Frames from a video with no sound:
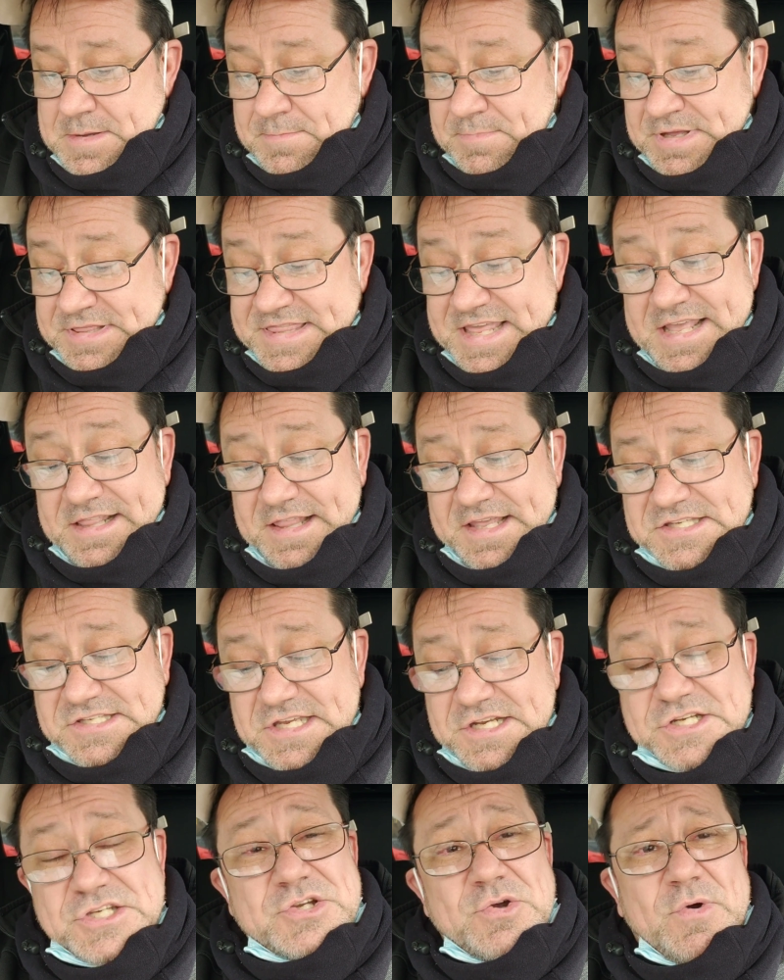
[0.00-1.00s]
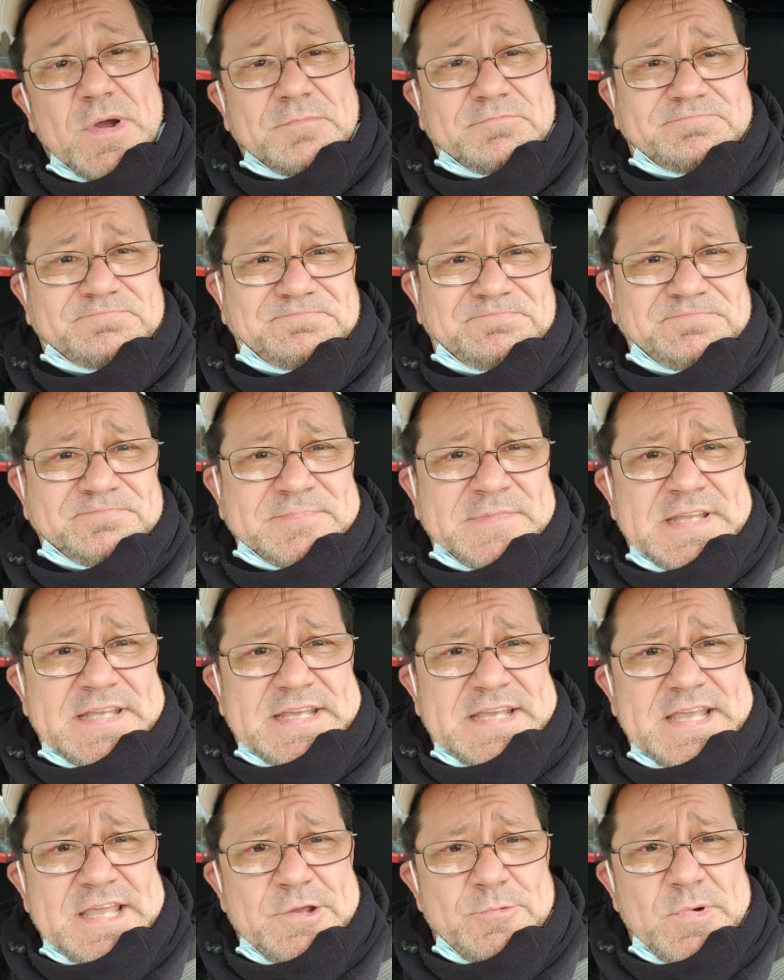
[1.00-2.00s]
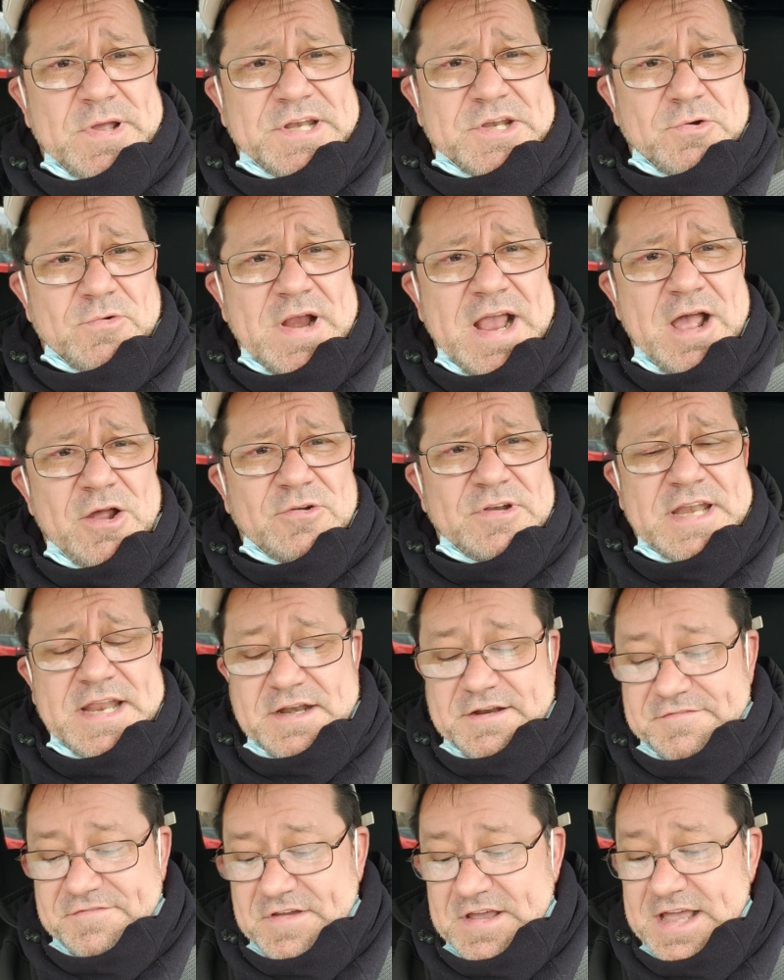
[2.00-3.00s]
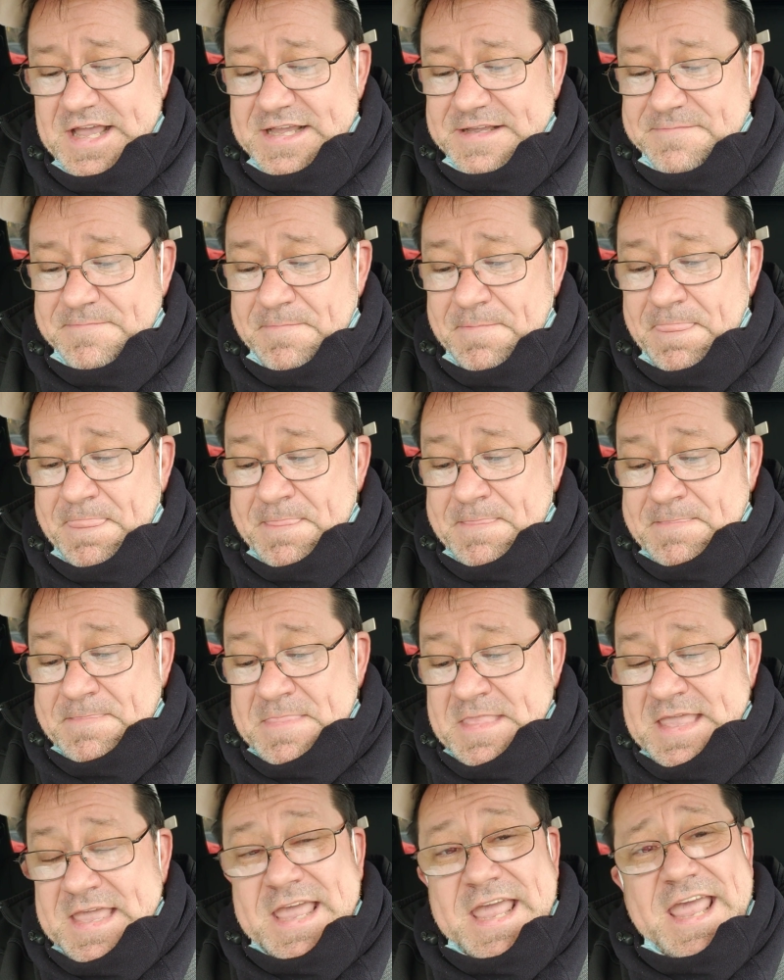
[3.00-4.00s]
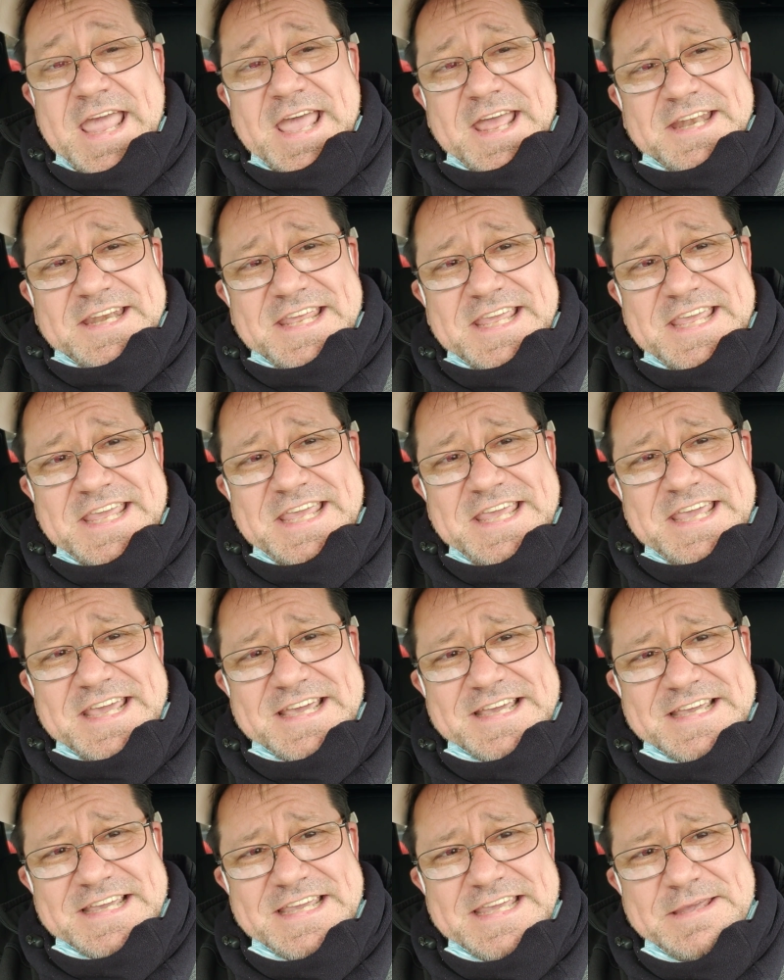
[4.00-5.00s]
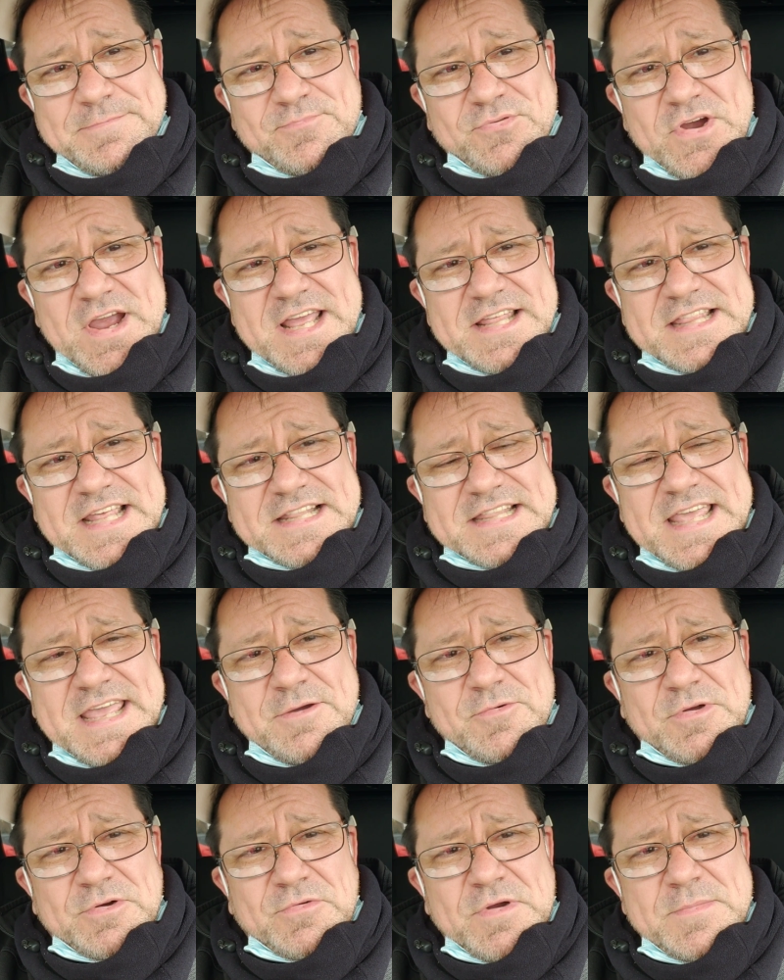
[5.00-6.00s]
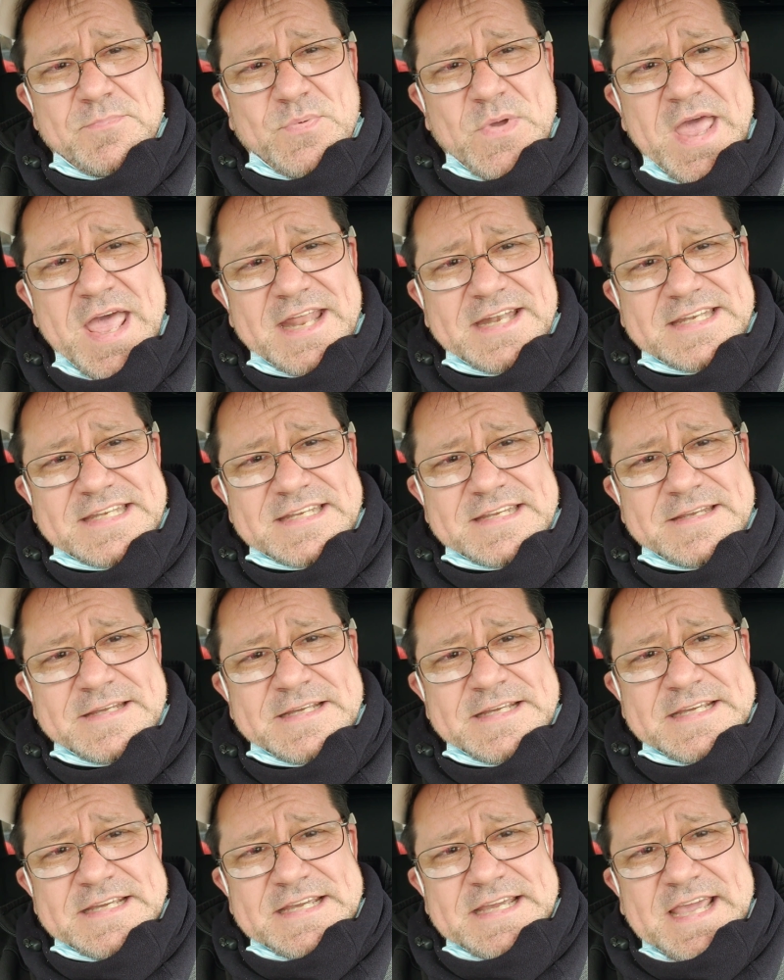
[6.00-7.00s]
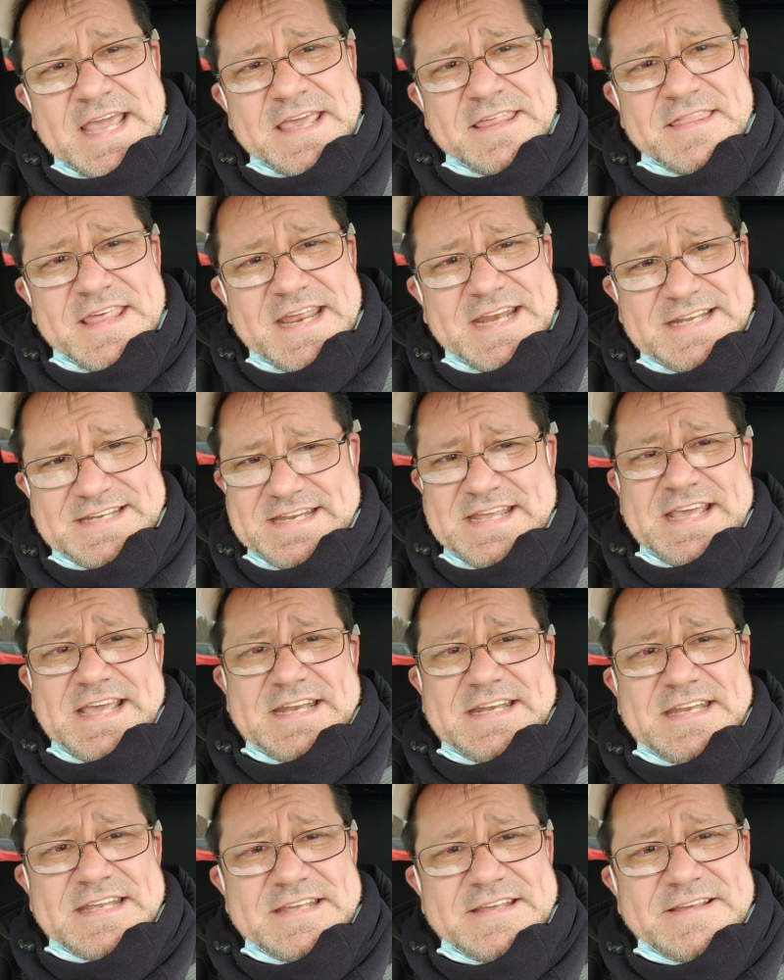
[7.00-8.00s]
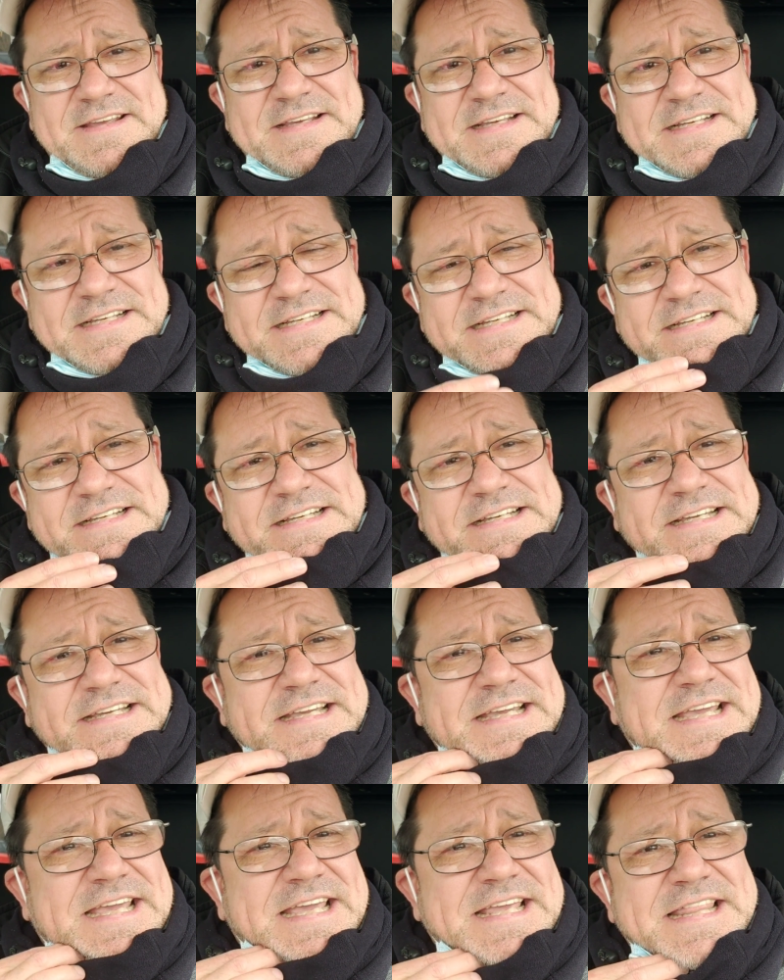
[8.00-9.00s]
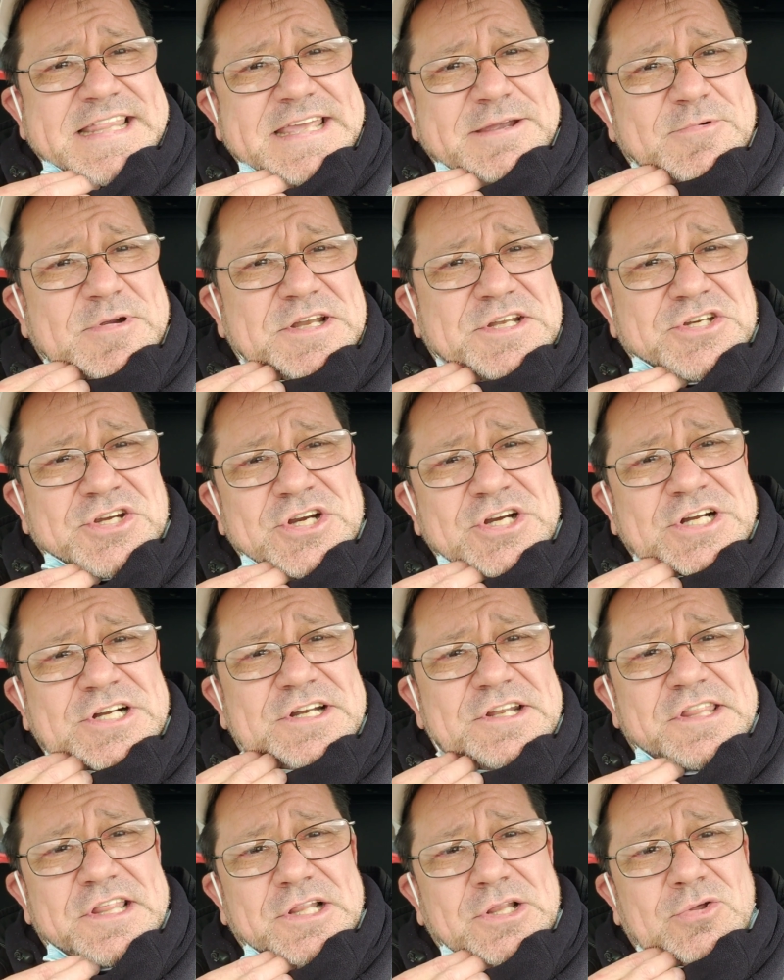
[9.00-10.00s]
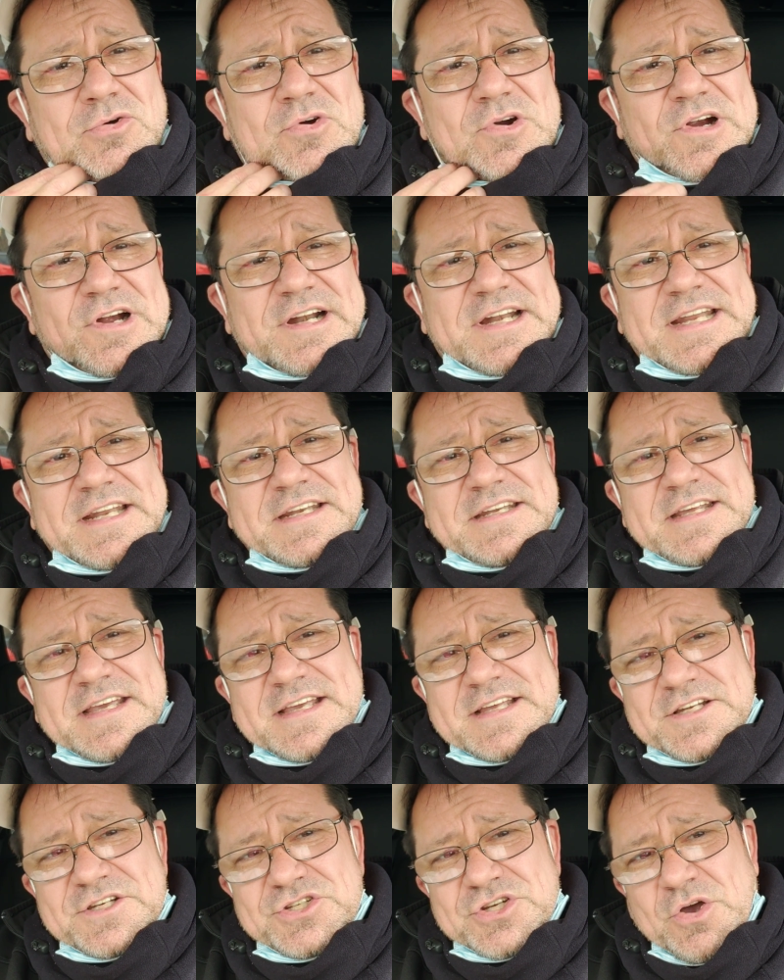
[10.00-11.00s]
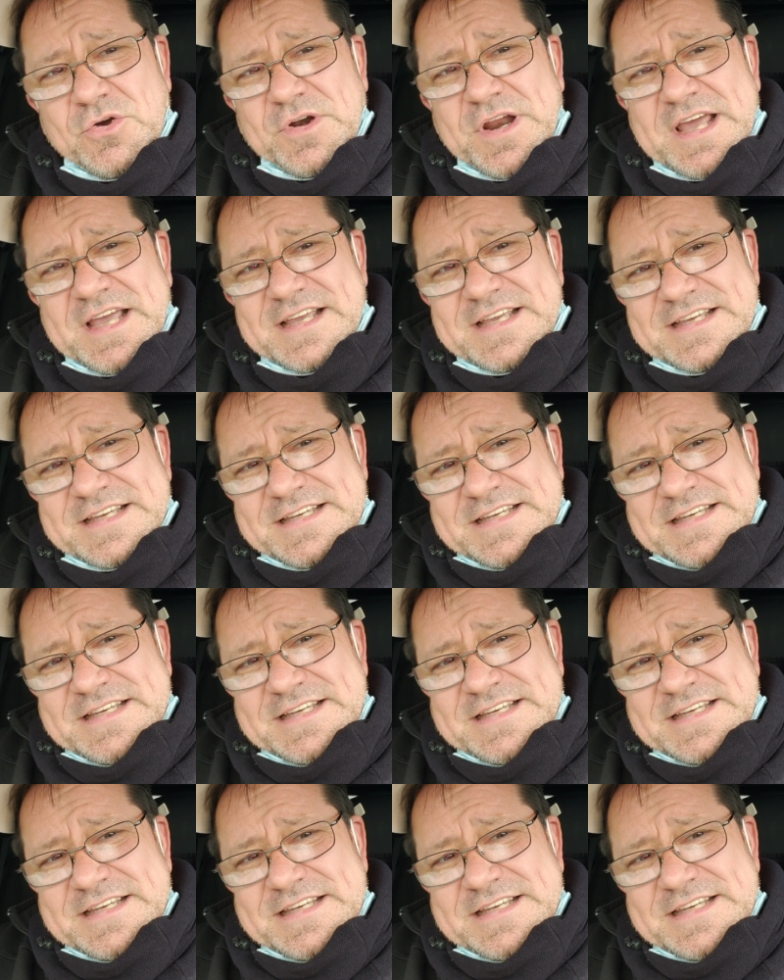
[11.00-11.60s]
But they listened to him. He went around Nineveh and he, he prayed that they would repent, and they did. And they returned to the Lord, and Jonah